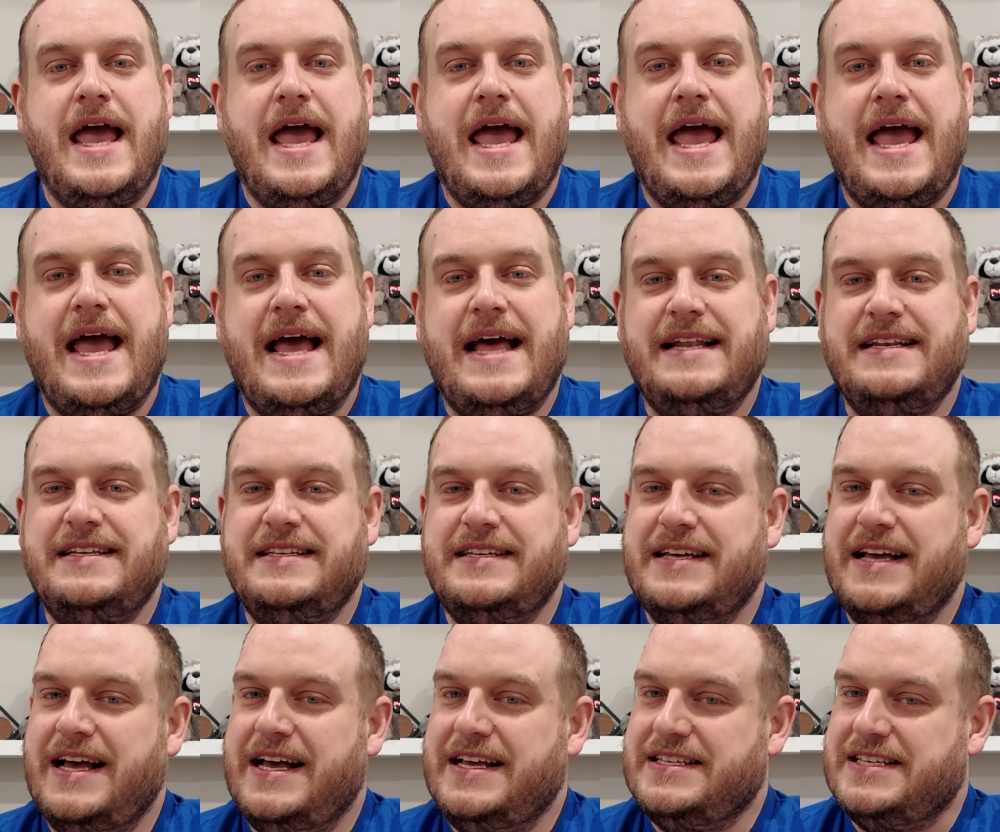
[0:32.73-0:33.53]

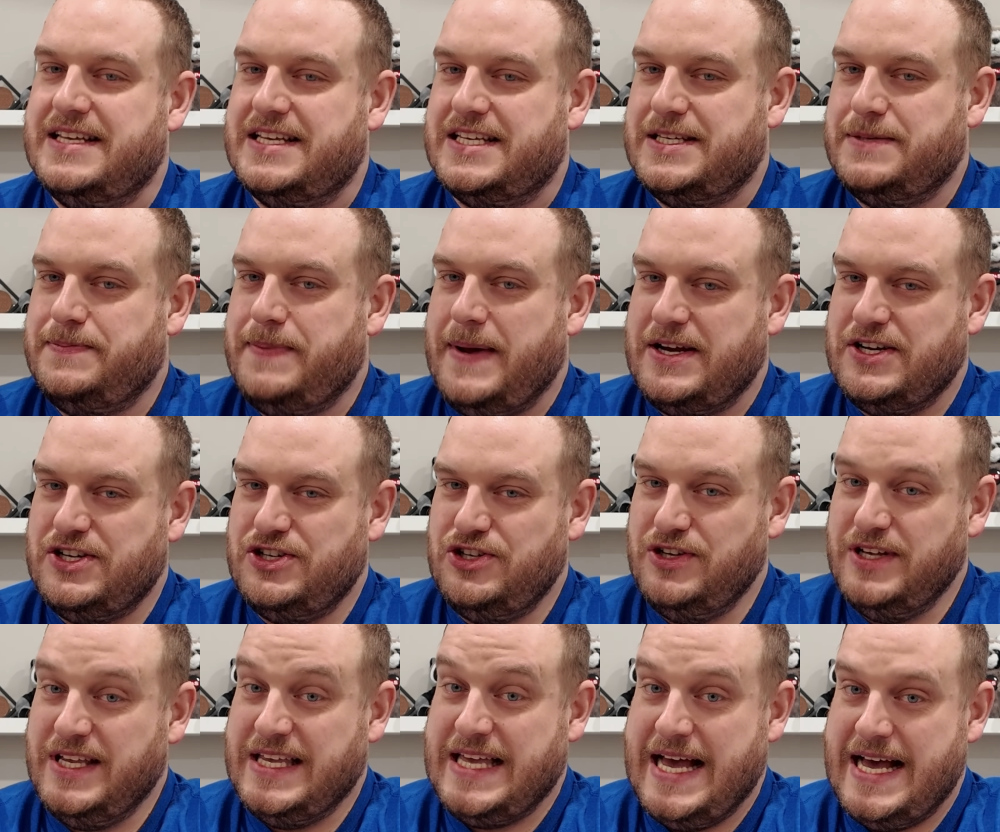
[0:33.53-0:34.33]
And as a
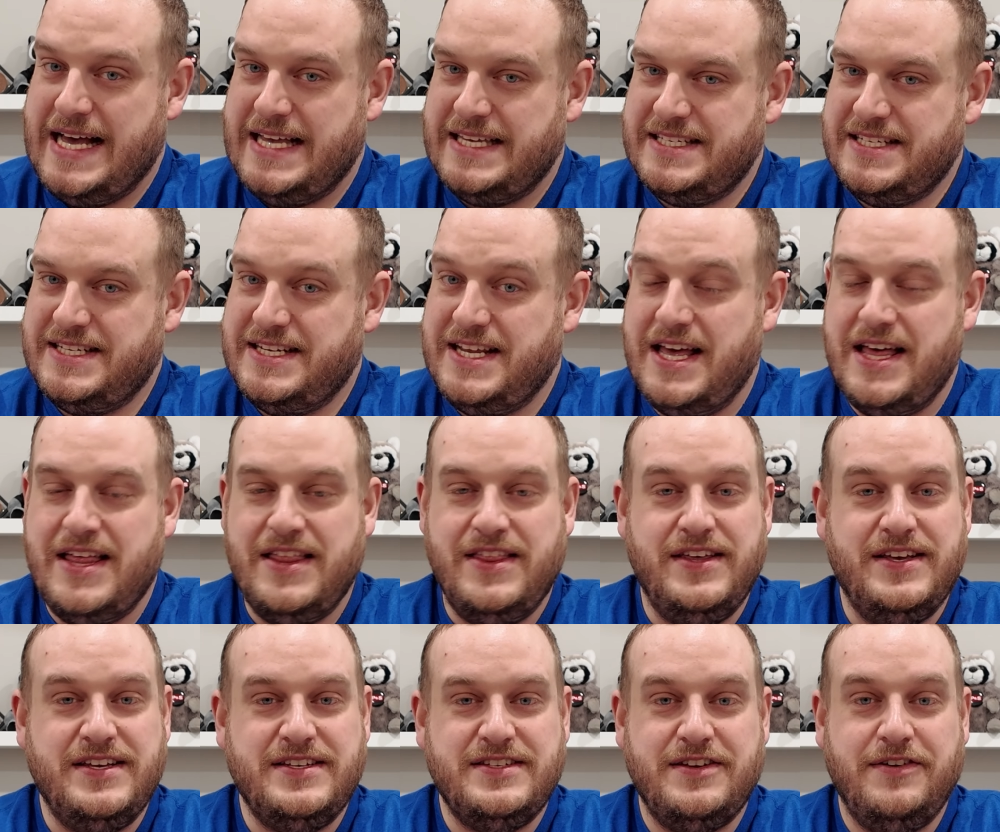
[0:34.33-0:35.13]
special guest
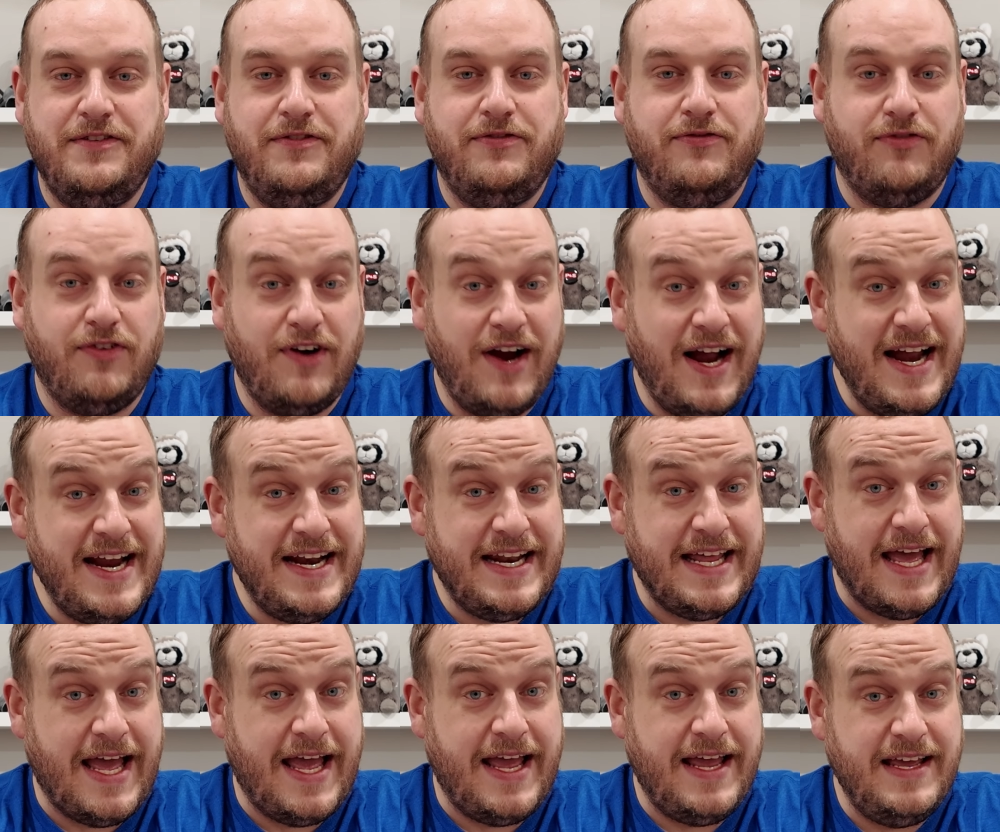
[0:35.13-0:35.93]
this
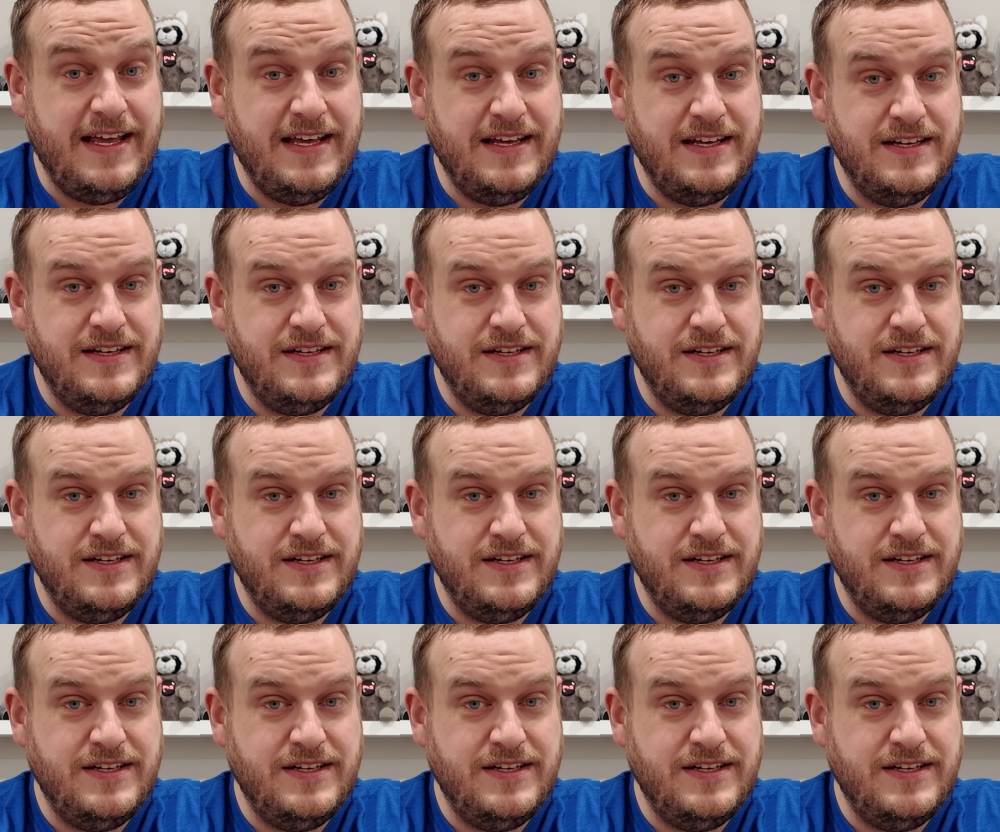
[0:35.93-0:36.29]
Friday,